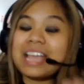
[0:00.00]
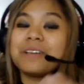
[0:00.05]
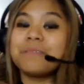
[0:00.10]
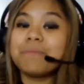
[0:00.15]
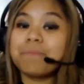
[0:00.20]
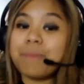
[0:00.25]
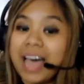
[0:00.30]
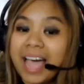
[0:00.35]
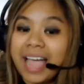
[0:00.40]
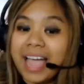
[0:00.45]

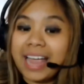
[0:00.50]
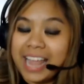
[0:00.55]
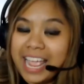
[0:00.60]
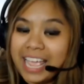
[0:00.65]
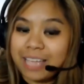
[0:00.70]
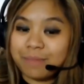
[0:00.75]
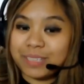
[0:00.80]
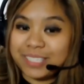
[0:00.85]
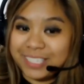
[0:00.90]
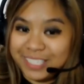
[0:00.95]
My name
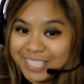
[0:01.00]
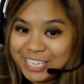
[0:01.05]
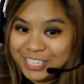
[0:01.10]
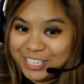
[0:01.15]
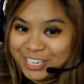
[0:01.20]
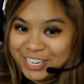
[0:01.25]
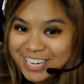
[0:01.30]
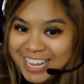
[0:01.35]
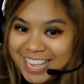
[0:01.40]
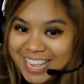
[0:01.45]
is
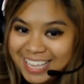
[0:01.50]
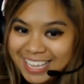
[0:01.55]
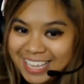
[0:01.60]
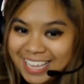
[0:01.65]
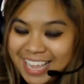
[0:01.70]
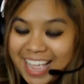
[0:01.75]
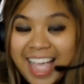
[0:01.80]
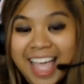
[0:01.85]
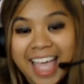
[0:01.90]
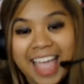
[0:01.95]
Teacher Nikki,
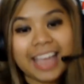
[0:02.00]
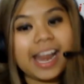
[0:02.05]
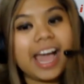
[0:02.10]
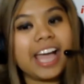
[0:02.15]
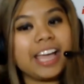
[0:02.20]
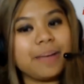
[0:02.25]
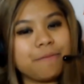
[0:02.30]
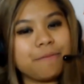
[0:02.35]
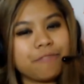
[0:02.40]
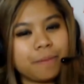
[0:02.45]
and I
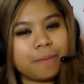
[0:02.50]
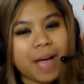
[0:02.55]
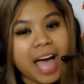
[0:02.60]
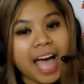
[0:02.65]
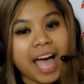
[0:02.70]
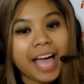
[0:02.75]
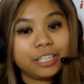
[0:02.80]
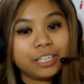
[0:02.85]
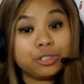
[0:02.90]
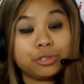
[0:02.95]
am from
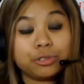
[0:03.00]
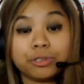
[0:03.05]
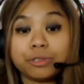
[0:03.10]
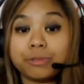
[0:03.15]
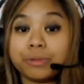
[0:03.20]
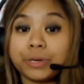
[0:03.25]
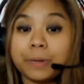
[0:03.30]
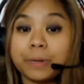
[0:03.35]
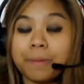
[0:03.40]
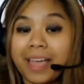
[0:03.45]

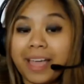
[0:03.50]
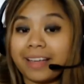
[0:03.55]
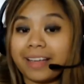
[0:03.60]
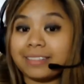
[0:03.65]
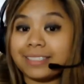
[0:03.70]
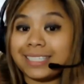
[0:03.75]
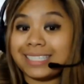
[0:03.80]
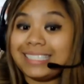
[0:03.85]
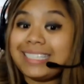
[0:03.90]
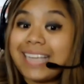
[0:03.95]
iTutorGroup, and
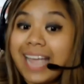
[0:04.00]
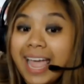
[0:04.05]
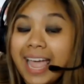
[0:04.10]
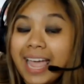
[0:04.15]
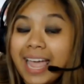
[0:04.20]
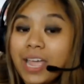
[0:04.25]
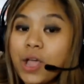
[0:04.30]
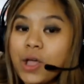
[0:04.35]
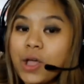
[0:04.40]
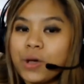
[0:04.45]
today
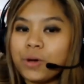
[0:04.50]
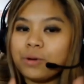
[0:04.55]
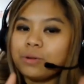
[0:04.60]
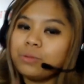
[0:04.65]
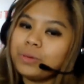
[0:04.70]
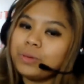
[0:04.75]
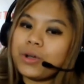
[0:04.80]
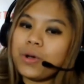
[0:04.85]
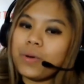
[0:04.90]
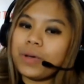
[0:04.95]

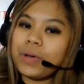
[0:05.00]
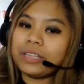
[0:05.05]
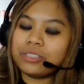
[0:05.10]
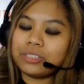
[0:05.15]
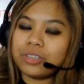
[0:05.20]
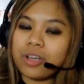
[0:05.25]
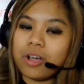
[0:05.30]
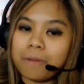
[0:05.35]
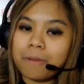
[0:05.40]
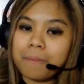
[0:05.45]
we're going to
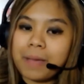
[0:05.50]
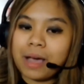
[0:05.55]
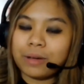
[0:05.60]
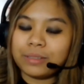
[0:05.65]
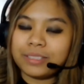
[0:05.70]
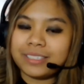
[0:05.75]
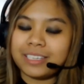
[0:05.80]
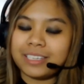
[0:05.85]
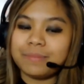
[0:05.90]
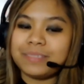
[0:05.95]
talk about
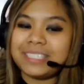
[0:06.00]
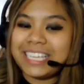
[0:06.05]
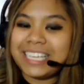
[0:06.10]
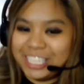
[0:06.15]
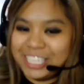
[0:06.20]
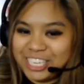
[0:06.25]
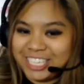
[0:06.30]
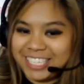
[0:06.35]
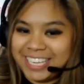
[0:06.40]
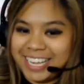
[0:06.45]
some
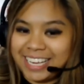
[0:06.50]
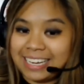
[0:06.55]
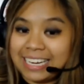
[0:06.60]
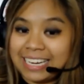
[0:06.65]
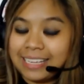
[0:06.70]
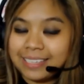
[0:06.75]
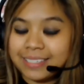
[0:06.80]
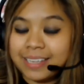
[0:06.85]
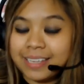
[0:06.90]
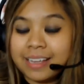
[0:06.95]
teaching
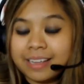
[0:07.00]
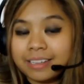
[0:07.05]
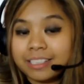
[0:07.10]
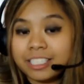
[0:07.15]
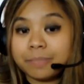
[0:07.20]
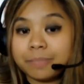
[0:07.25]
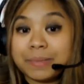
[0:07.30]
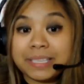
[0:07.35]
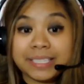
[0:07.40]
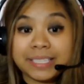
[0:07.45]
techniques,
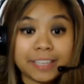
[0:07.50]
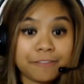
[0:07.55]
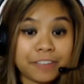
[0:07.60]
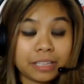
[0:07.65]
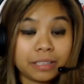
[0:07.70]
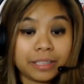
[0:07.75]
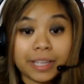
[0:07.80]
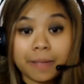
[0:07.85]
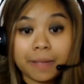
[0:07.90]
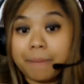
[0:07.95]

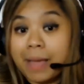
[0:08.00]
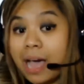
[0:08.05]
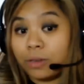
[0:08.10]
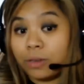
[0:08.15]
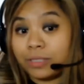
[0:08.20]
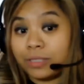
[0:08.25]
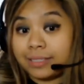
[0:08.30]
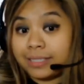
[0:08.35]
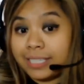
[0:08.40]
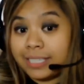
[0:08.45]
specifically about
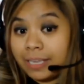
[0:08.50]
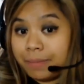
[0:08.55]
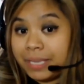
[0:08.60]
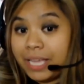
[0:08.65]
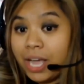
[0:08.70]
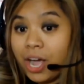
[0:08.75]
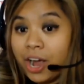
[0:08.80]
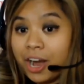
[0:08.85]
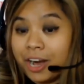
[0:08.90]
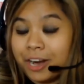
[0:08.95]

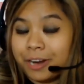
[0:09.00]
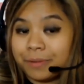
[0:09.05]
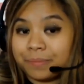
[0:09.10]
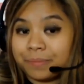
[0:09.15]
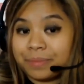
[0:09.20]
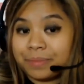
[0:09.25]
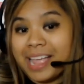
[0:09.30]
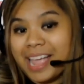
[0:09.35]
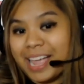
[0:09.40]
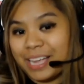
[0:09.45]
TPR
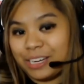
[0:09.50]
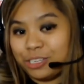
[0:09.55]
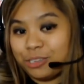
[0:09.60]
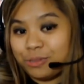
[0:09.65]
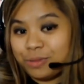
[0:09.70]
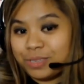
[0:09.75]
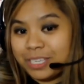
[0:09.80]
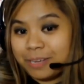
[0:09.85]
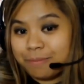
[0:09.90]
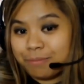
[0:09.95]
and
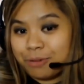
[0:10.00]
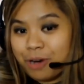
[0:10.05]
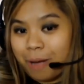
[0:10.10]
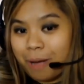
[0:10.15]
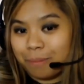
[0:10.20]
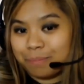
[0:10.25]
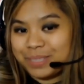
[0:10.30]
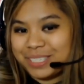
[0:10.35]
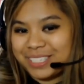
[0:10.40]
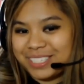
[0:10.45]
using
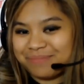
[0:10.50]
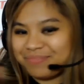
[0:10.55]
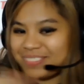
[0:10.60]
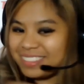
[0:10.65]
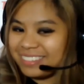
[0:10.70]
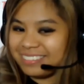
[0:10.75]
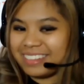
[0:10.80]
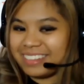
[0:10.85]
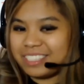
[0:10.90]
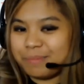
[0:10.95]
props.
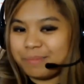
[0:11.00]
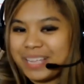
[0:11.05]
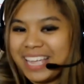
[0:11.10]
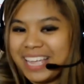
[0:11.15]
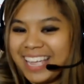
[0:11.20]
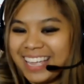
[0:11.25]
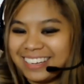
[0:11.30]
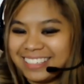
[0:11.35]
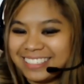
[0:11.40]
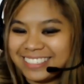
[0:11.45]
Let's
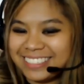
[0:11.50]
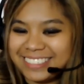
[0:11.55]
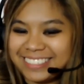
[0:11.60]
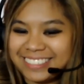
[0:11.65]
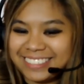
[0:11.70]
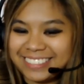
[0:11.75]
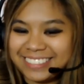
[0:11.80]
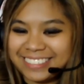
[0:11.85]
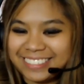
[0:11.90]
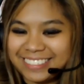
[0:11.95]

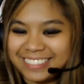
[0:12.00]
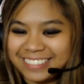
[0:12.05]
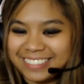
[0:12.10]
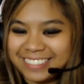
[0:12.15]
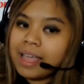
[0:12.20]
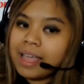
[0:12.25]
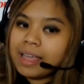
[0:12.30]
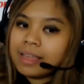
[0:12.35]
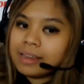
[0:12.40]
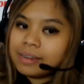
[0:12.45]
begin.
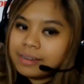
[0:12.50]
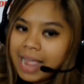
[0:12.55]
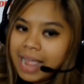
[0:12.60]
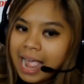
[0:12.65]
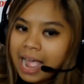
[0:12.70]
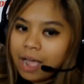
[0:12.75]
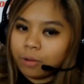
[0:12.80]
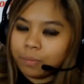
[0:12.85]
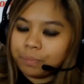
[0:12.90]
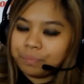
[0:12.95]

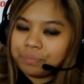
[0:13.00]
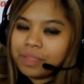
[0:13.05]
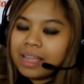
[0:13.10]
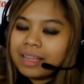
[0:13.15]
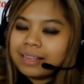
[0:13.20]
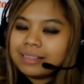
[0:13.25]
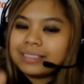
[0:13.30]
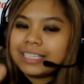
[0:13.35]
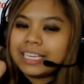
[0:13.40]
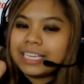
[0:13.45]
Now,
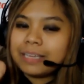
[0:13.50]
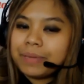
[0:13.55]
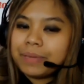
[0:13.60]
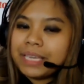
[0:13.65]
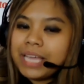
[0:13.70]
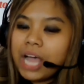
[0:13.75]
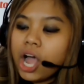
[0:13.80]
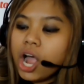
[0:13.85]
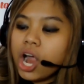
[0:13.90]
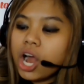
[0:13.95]

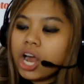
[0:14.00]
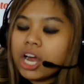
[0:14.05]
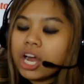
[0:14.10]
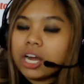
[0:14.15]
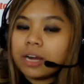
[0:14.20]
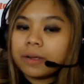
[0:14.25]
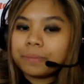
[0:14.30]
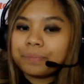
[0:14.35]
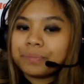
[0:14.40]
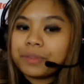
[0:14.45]
TPR,
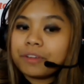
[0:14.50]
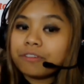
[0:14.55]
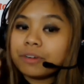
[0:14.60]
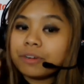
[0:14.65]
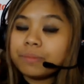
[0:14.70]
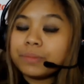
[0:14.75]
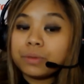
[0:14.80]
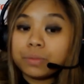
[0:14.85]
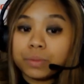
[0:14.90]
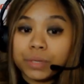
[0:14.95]
from
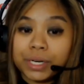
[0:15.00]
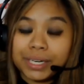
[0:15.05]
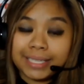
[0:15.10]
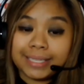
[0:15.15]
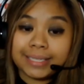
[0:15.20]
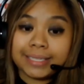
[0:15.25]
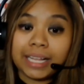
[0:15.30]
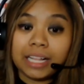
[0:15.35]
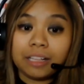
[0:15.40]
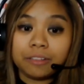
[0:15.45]
the word
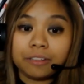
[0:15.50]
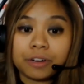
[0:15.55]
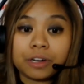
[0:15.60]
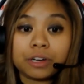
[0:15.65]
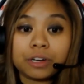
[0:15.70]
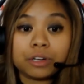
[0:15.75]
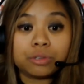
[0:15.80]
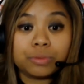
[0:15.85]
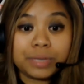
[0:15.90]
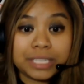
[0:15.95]
itself,
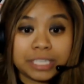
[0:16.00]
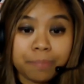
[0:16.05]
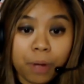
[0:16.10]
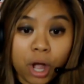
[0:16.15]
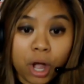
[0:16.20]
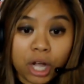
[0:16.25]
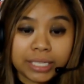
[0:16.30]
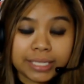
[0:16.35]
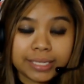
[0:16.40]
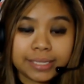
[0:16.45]

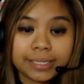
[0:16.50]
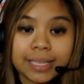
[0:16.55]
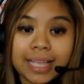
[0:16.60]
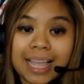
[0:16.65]
response.